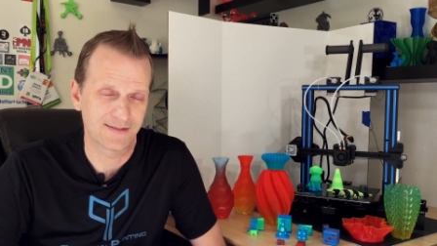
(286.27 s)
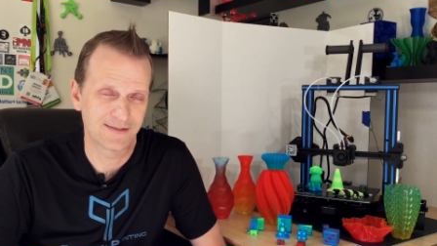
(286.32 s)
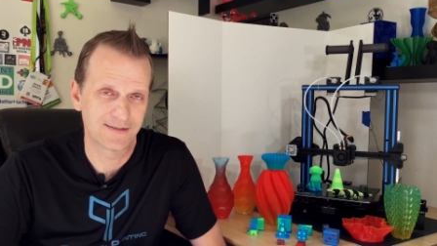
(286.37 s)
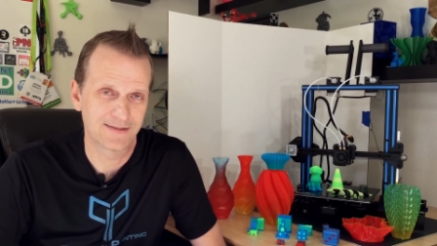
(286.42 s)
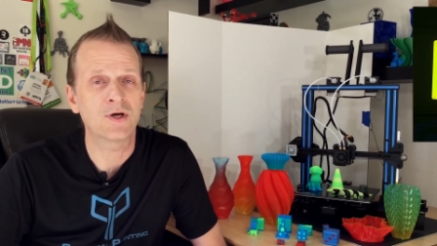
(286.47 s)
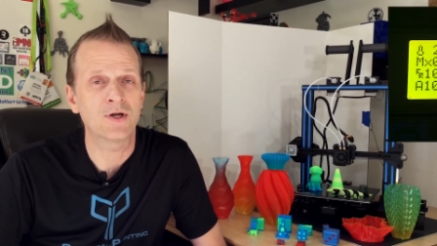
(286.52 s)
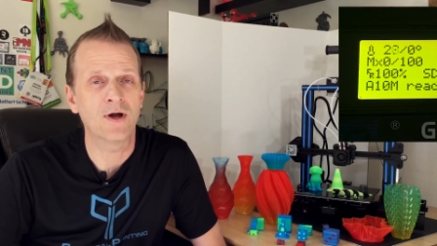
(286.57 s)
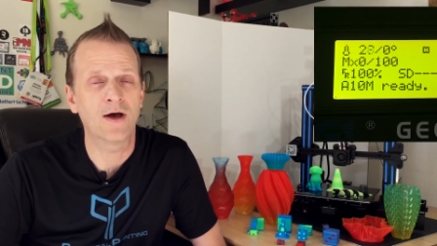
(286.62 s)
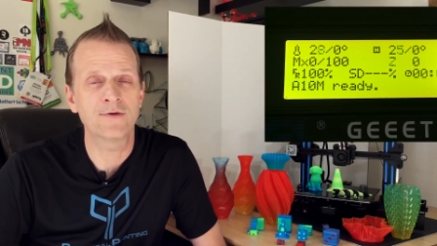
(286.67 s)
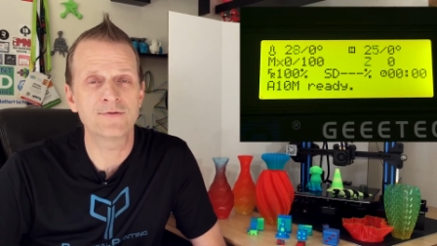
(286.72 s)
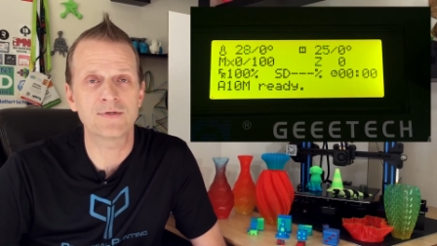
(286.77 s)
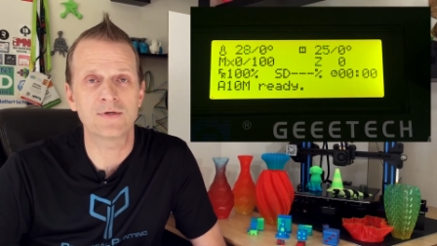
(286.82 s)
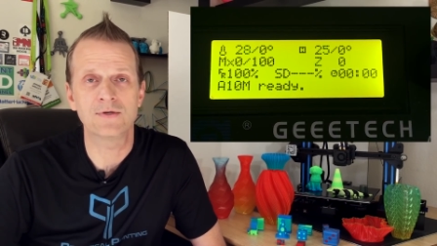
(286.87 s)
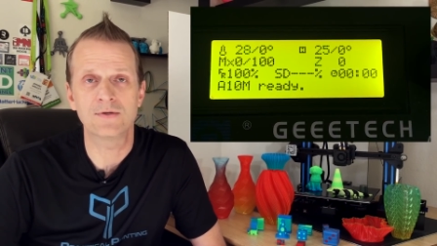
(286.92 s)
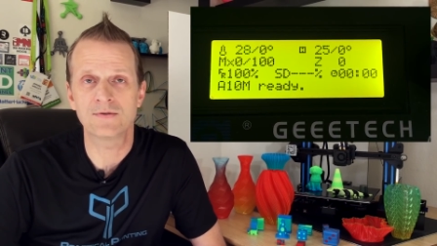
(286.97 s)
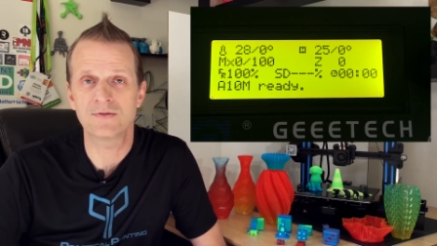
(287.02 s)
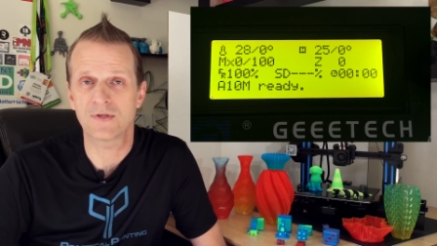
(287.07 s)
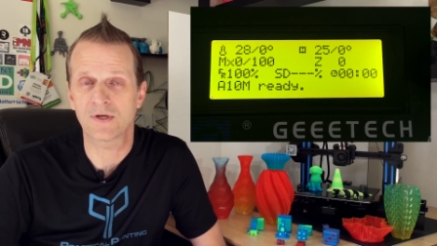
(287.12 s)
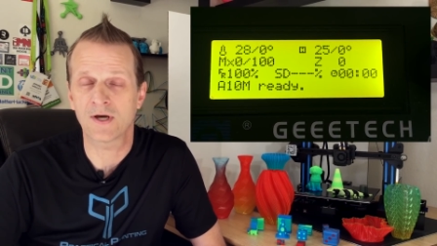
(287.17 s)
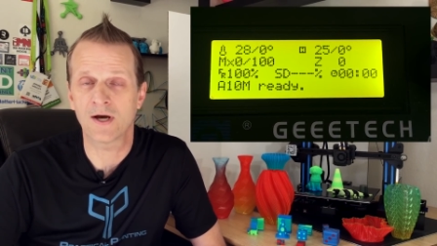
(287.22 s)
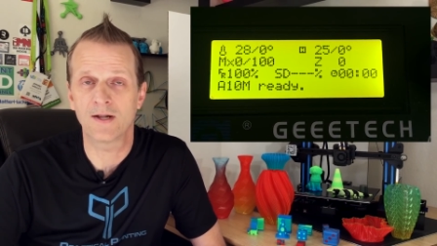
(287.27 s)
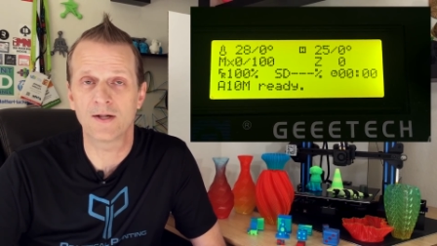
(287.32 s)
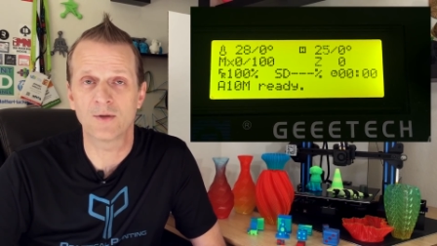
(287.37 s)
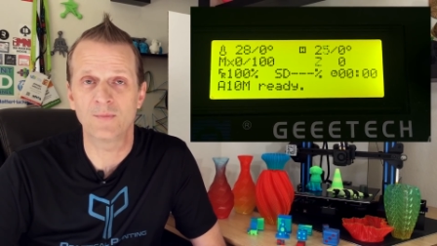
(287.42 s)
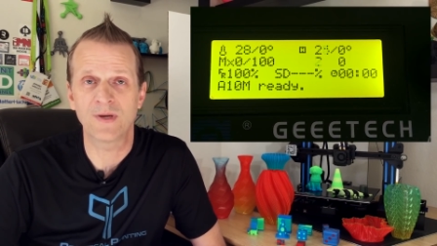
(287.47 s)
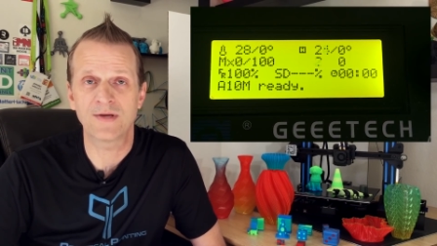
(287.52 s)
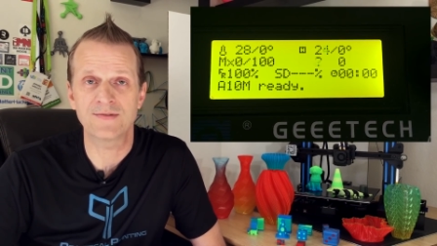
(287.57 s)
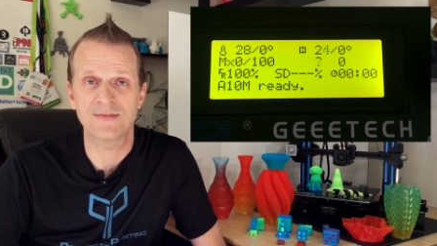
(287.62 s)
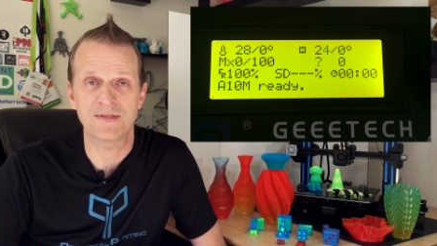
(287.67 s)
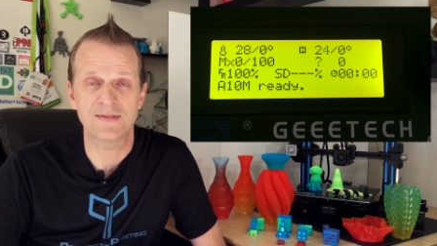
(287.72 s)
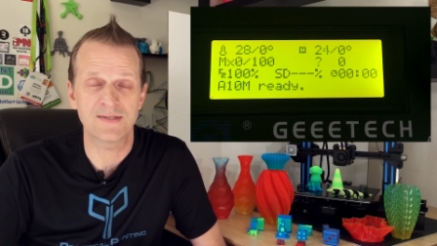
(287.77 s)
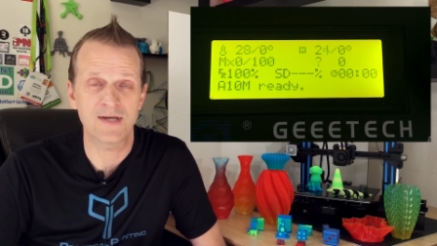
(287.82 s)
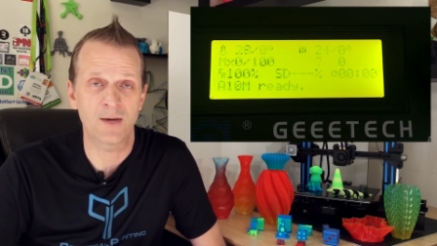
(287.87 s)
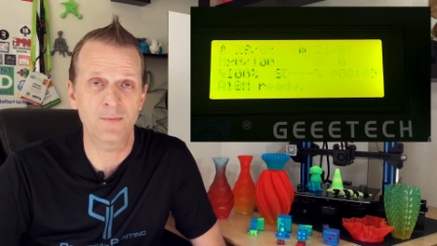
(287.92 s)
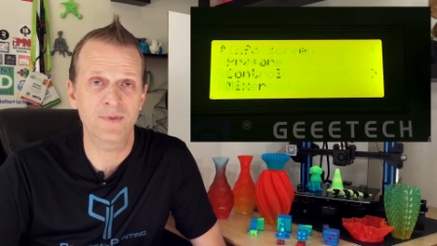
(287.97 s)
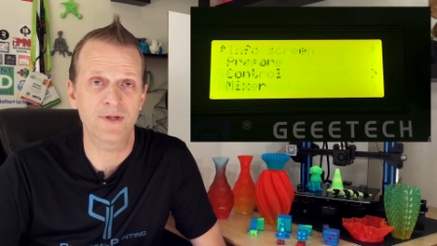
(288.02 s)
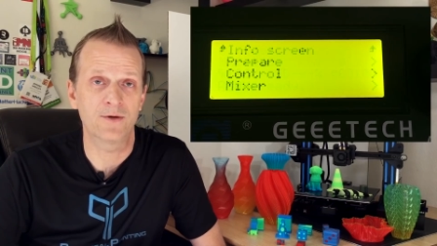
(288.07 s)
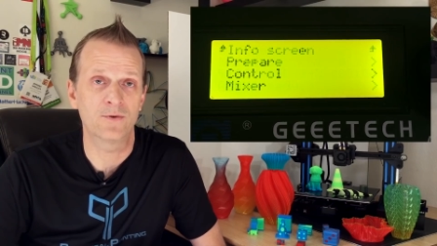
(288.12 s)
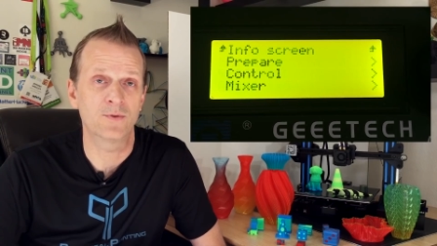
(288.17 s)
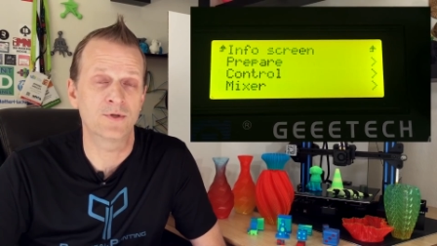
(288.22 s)
You can also use the color mixing
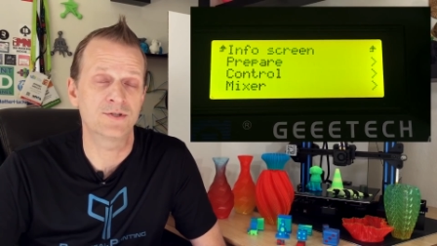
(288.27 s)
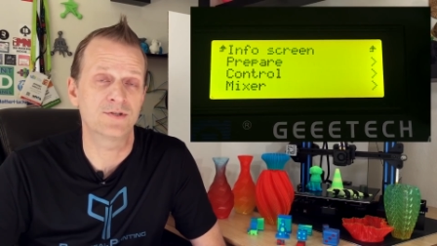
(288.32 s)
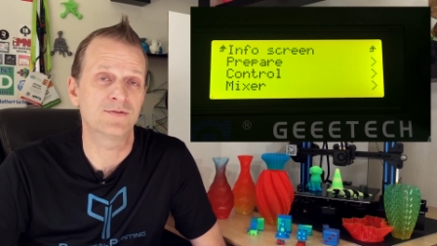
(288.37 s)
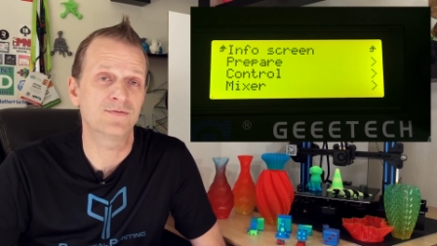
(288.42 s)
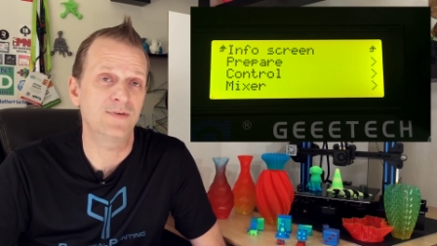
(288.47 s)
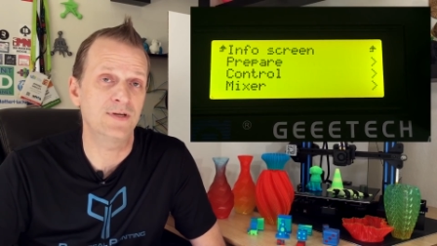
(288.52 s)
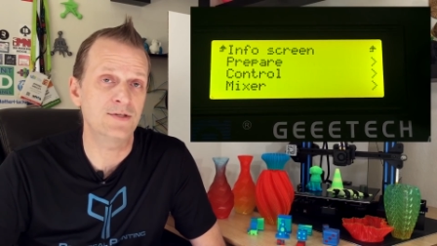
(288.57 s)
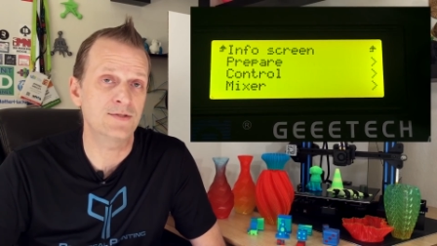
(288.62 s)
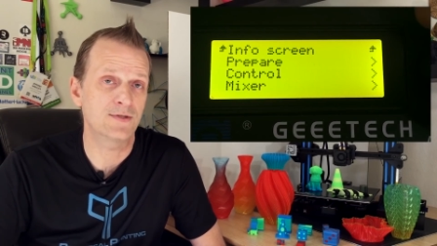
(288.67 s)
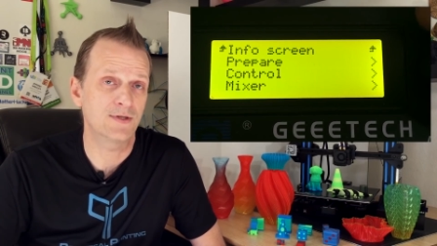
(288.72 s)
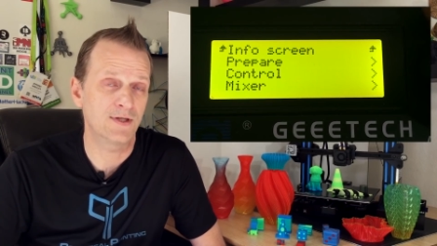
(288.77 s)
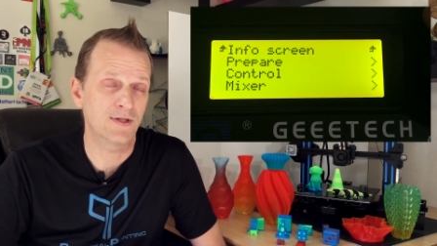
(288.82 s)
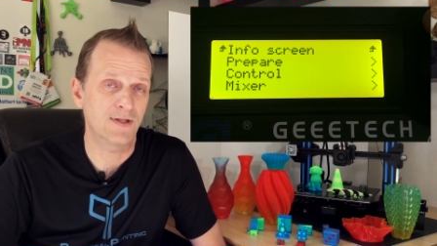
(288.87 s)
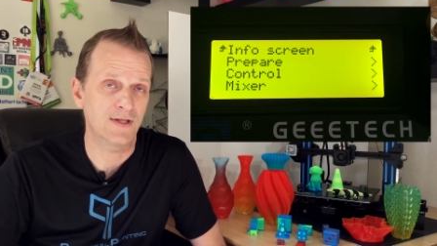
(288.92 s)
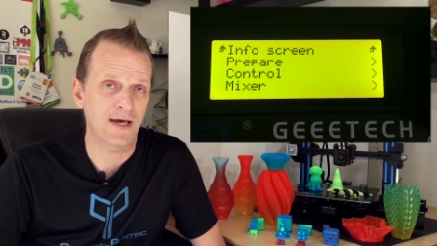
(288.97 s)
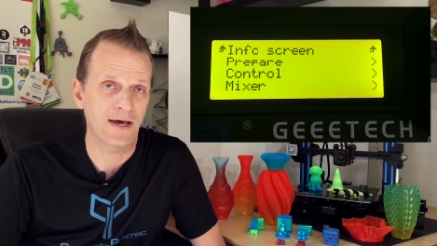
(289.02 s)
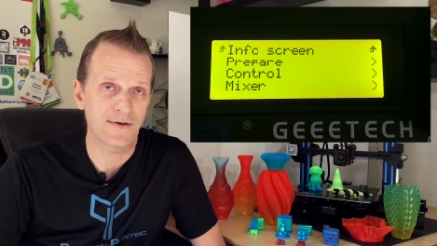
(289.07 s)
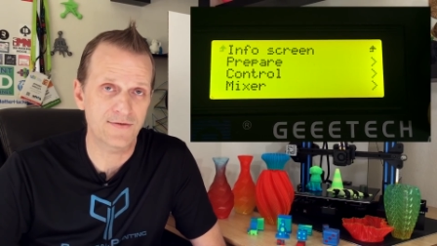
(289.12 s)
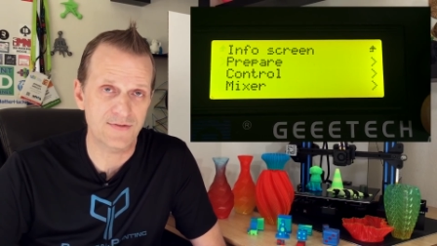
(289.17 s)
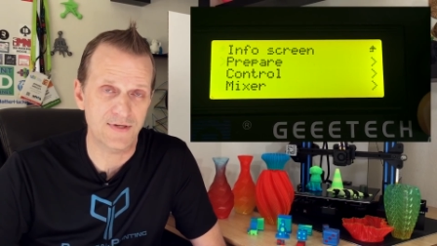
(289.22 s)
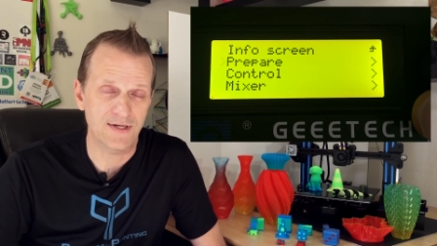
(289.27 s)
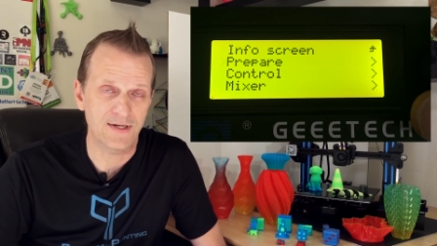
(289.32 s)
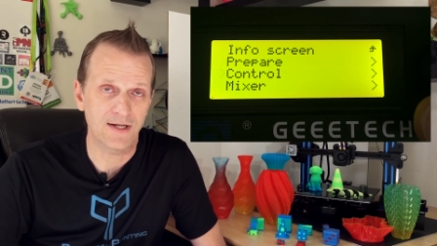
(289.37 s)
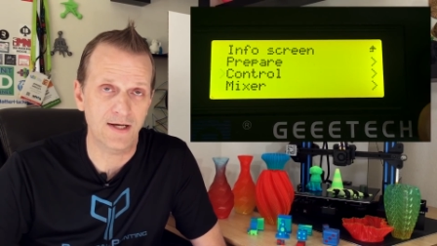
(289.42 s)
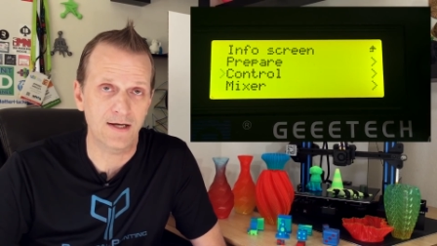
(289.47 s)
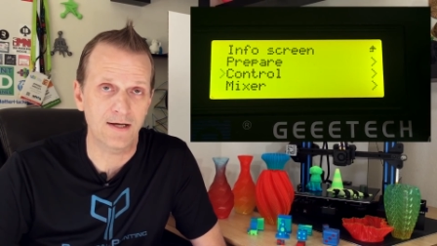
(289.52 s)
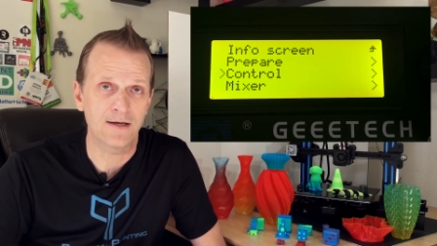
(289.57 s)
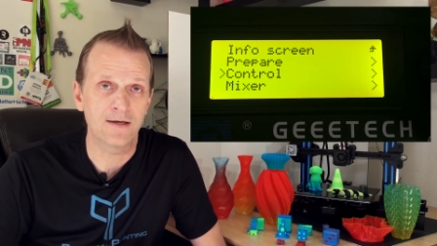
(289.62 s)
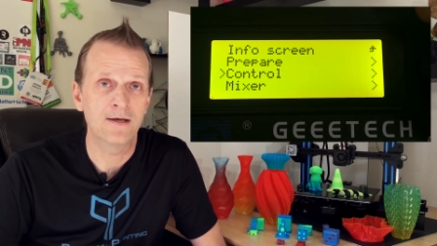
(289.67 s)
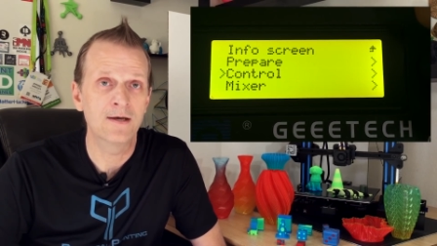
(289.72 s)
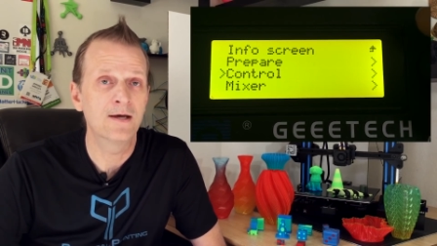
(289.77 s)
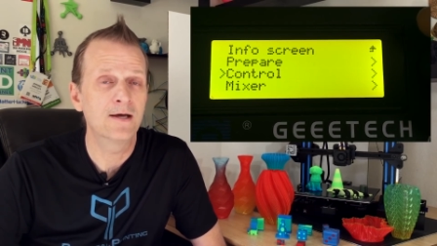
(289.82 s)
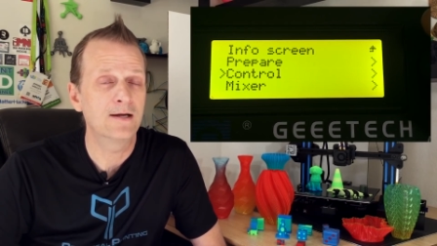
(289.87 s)
template, which is featured in the LCD.